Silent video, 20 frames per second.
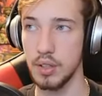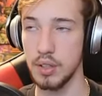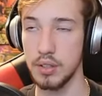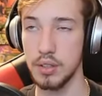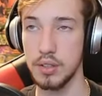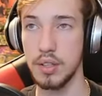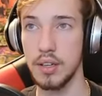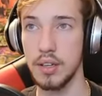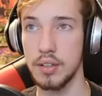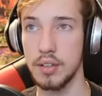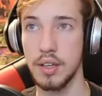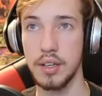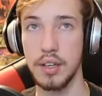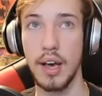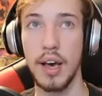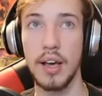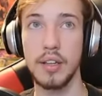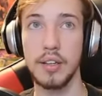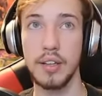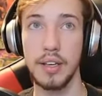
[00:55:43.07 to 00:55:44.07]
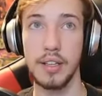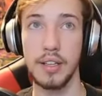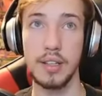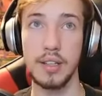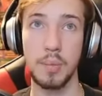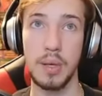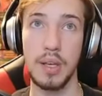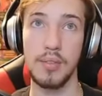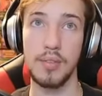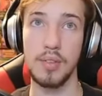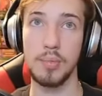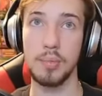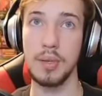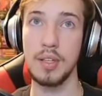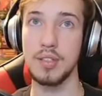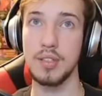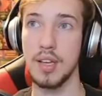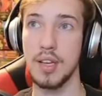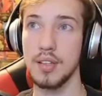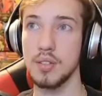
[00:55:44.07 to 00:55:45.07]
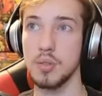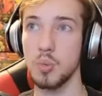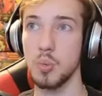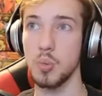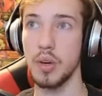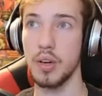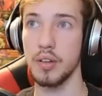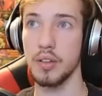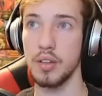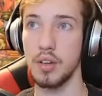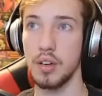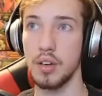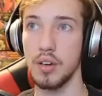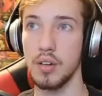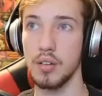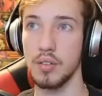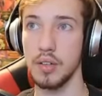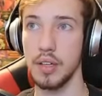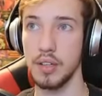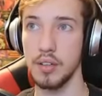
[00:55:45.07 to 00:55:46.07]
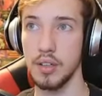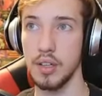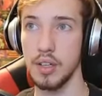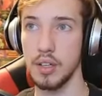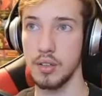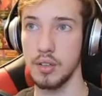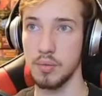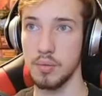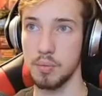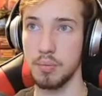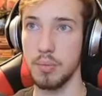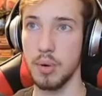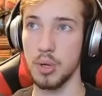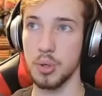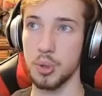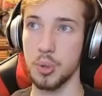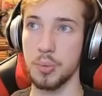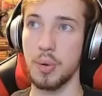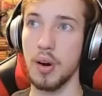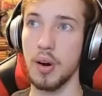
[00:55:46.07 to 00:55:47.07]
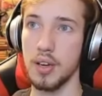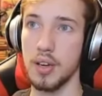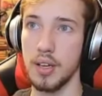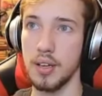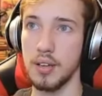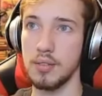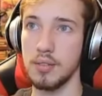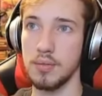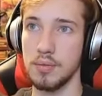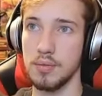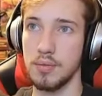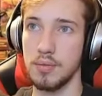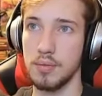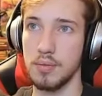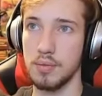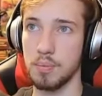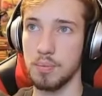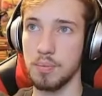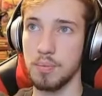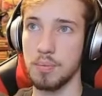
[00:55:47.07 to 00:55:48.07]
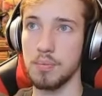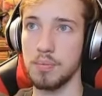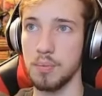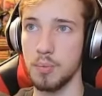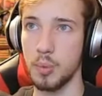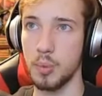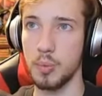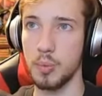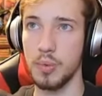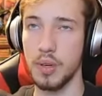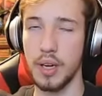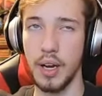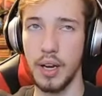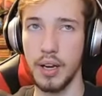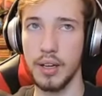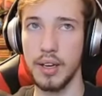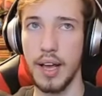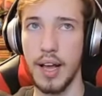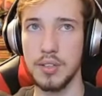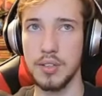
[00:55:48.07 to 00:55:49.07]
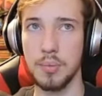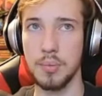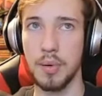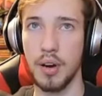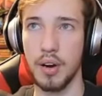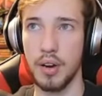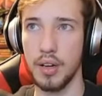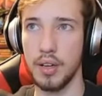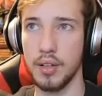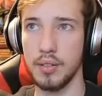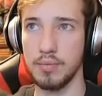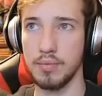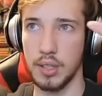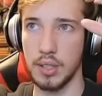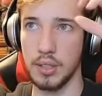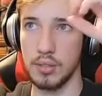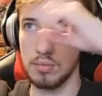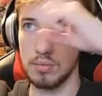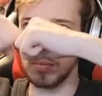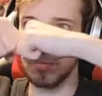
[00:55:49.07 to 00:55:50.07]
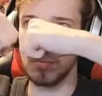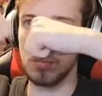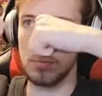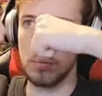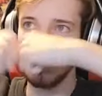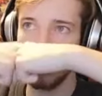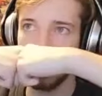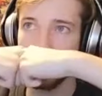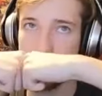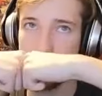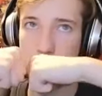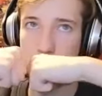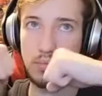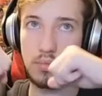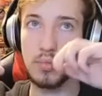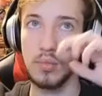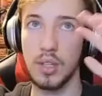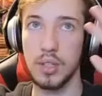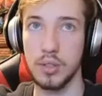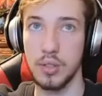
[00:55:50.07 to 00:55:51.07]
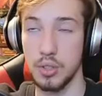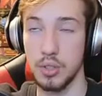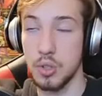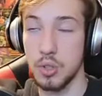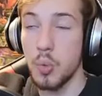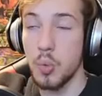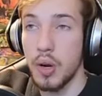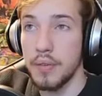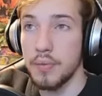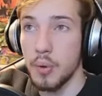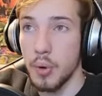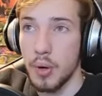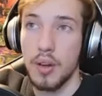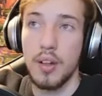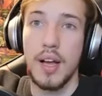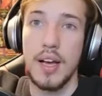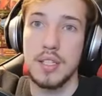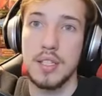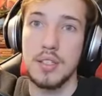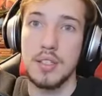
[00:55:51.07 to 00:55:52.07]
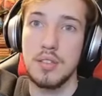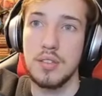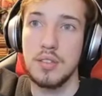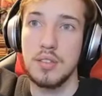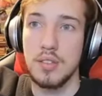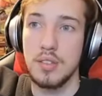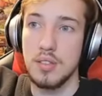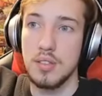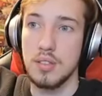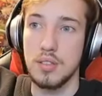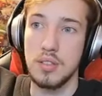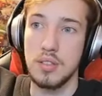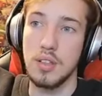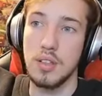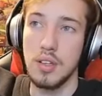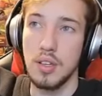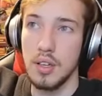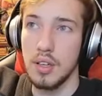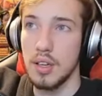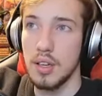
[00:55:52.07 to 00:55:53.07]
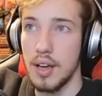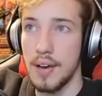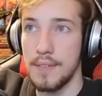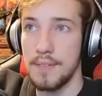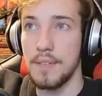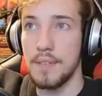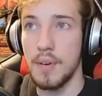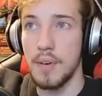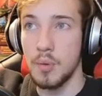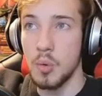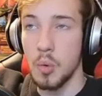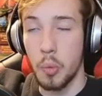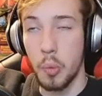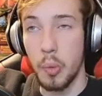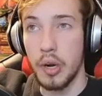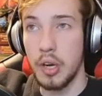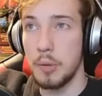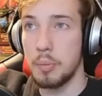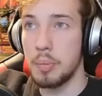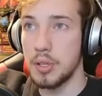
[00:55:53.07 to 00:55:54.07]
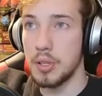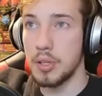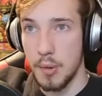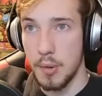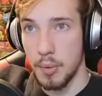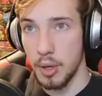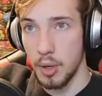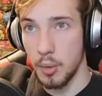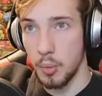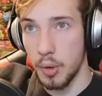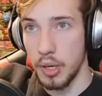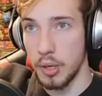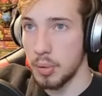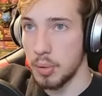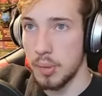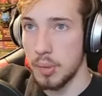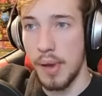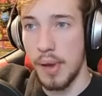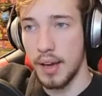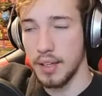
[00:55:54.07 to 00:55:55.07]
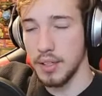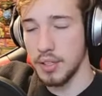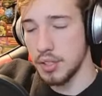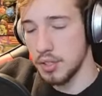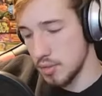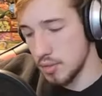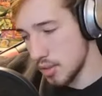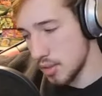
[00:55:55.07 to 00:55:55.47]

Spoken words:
Not like in the PvP sense where they're like martial party, caster party, like there's 24 classes of where do you put summoner, where do you put magus.